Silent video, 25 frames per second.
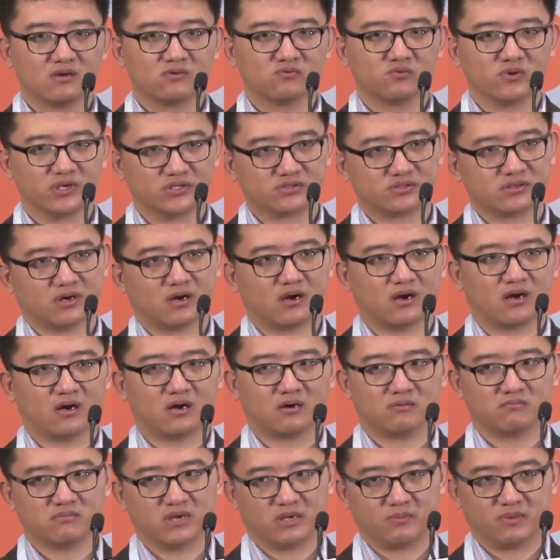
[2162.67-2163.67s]
Which
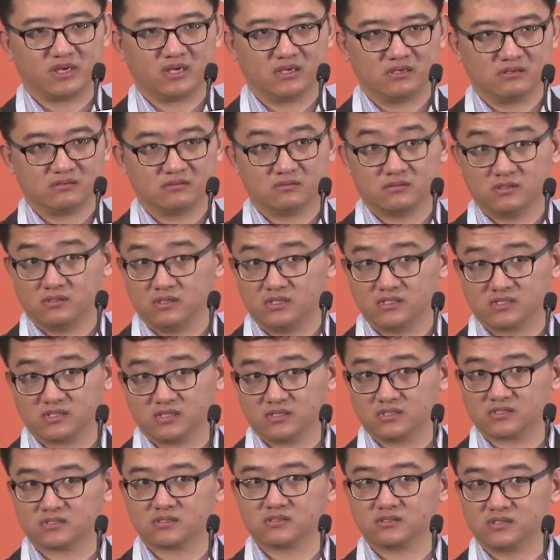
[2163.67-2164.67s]
maybe
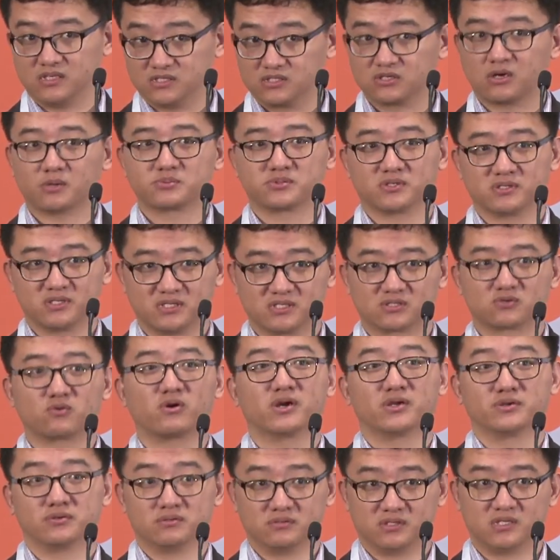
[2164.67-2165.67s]
this option is
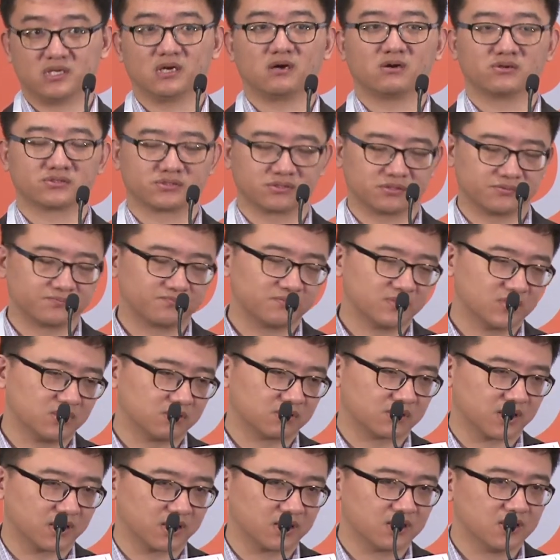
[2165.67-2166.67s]
quite unique also,
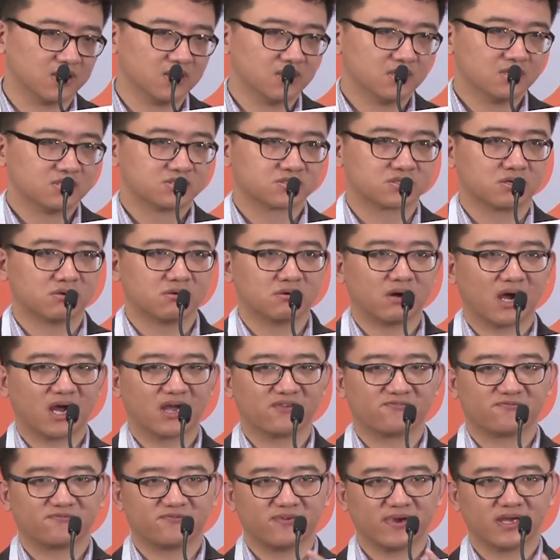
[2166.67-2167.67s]
okay? So I
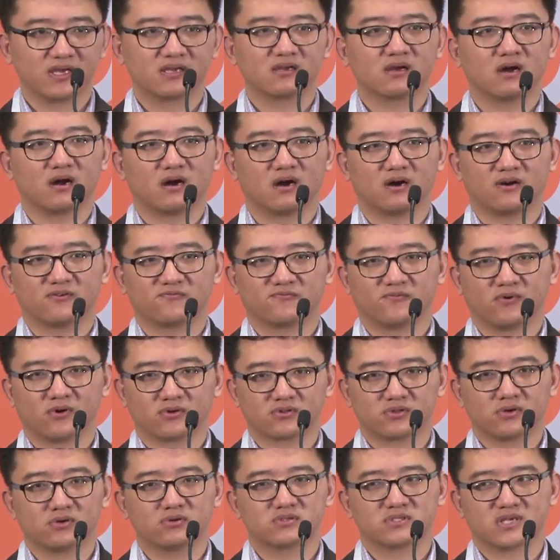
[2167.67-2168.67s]
think for
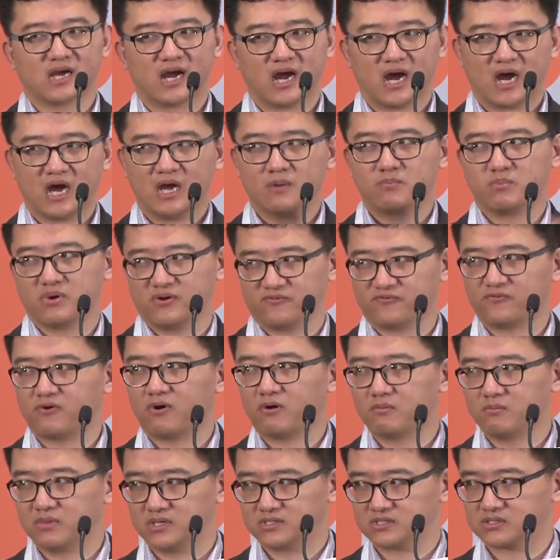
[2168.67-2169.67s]
those high
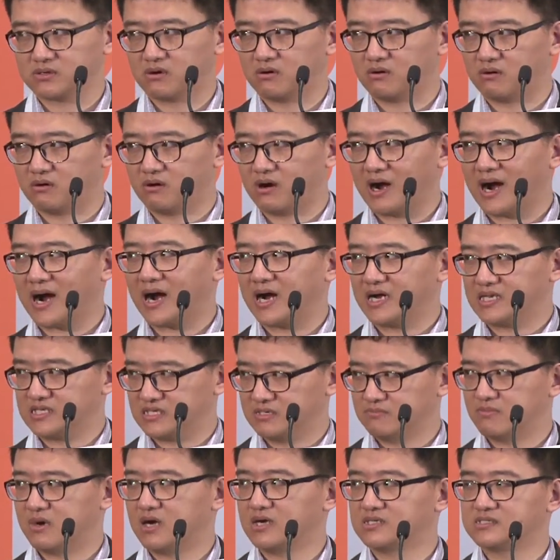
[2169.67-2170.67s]
performance or high
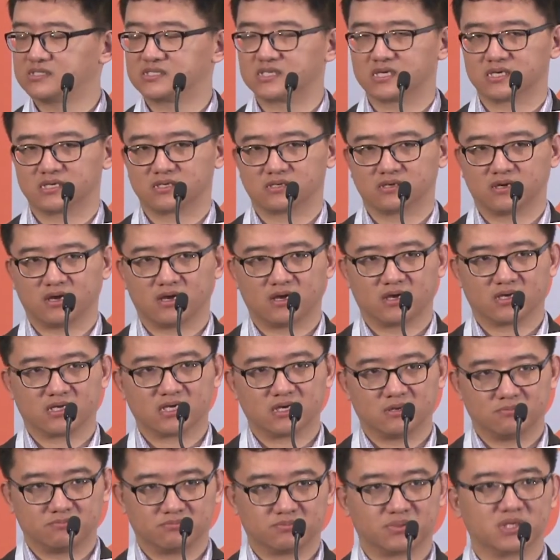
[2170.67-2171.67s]
demanding
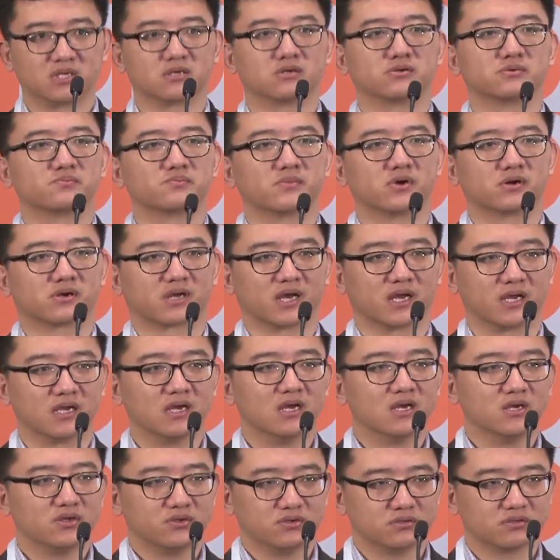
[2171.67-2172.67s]
compute, okay,
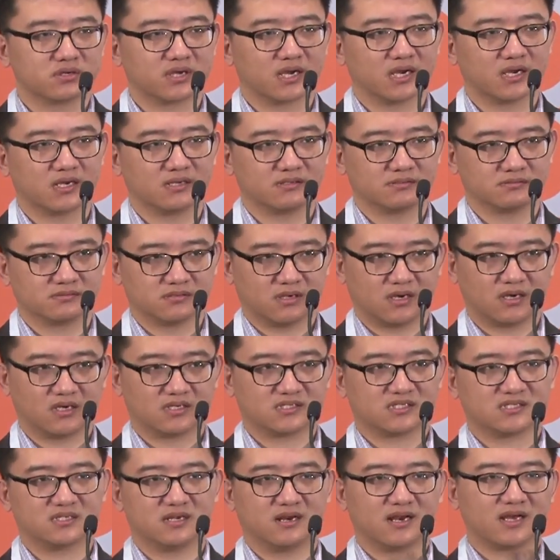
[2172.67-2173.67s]
you can
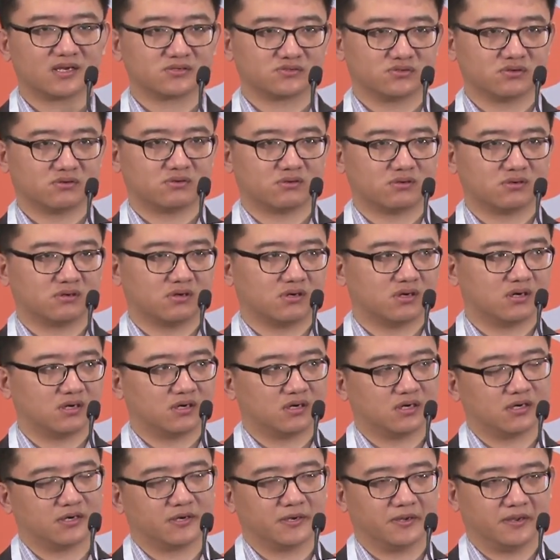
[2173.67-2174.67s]
select
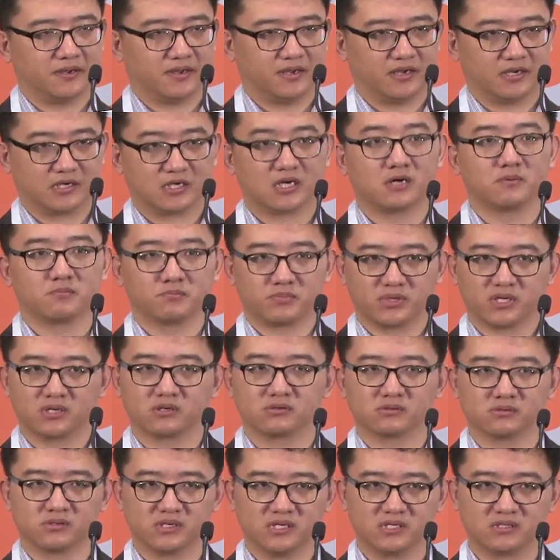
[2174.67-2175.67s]
your
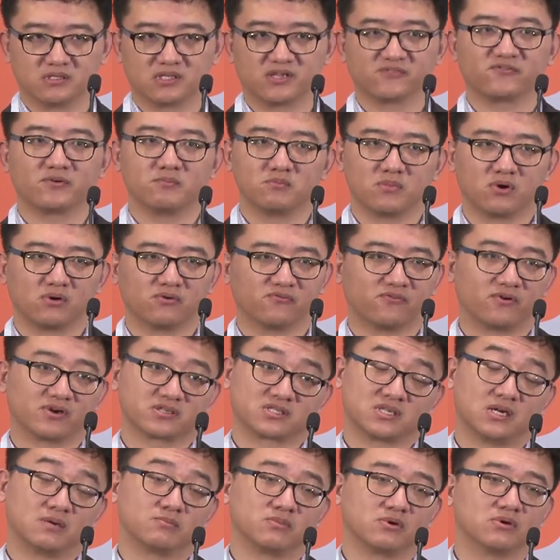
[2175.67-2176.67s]
compute in different mode. For
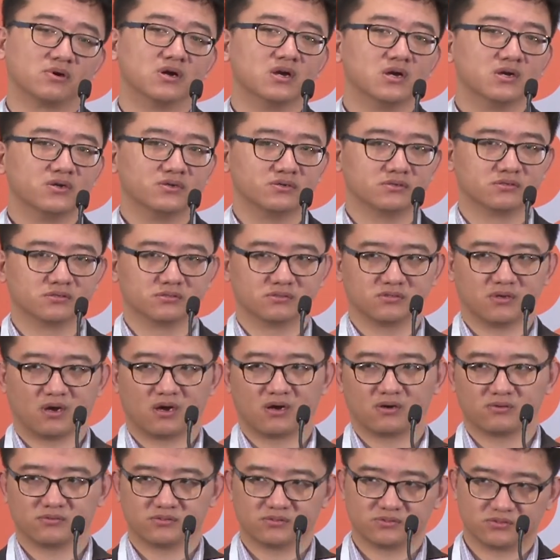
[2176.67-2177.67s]
example,
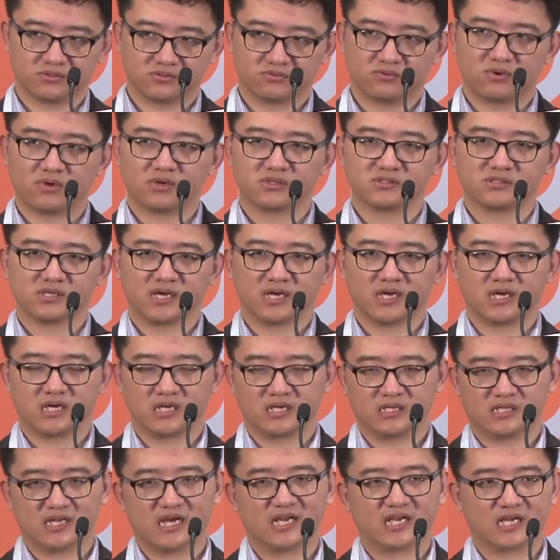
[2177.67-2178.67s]
you want
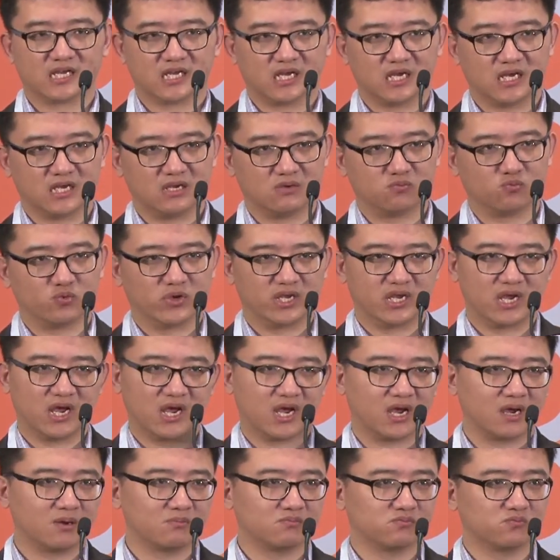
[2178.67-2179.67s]
a dedicated
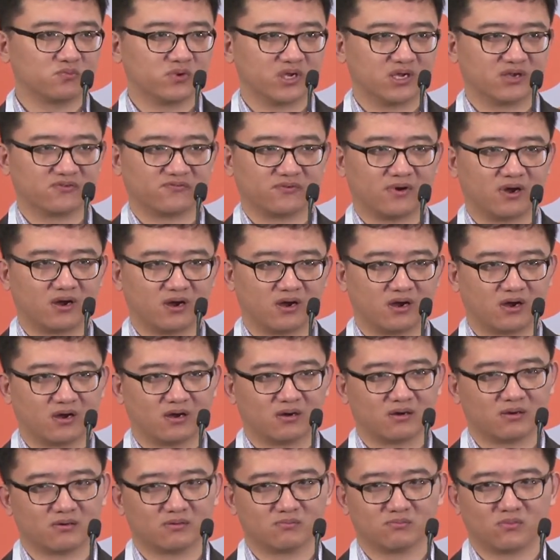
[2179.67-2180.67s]
VM with
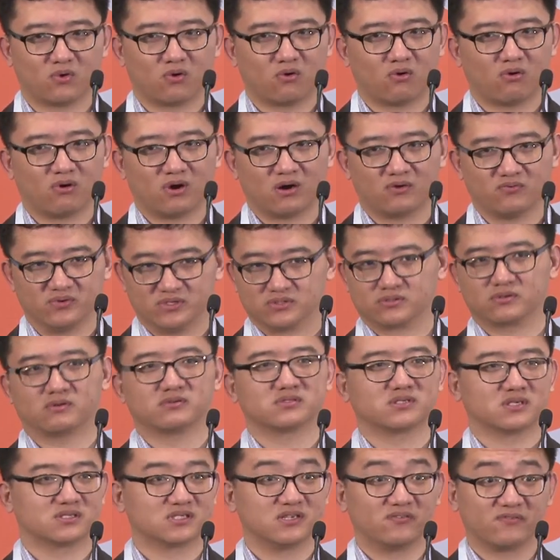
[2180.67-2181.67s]
more
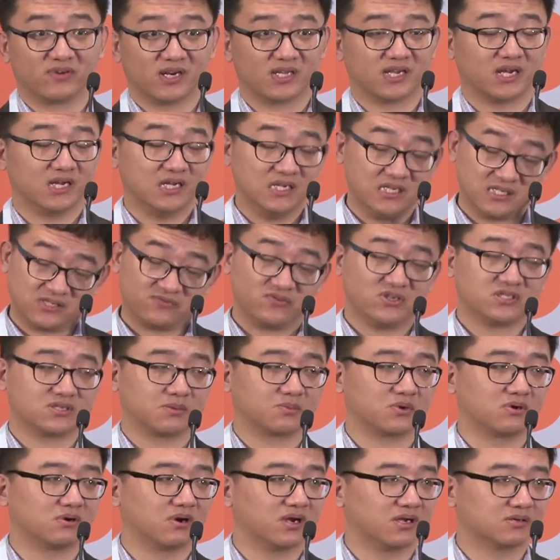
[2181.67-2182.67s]
resources, something like that. It is
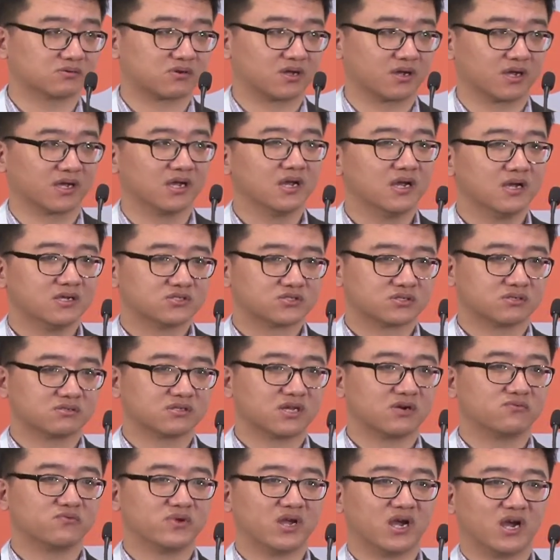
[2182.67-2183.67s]
feasible, okay? So
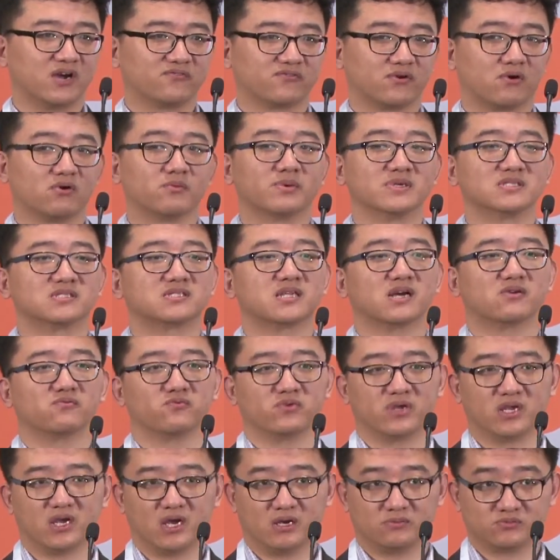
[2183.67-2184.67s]
that we have OpenStack
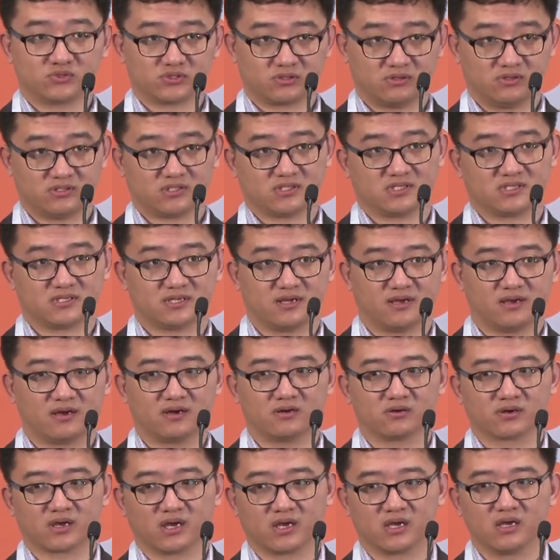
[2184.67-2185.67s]
VM choices there,
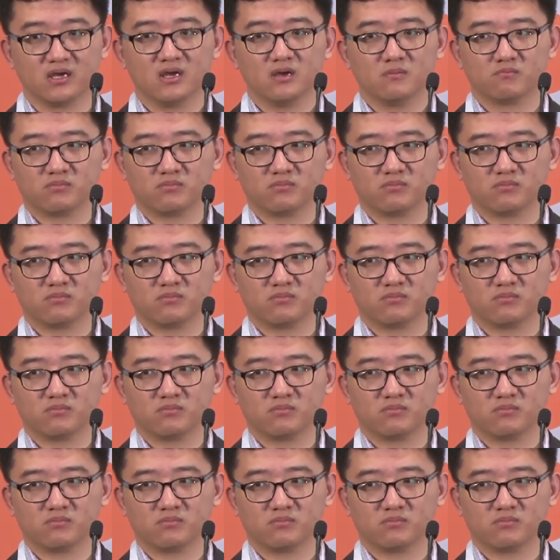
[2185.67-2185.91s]
okay?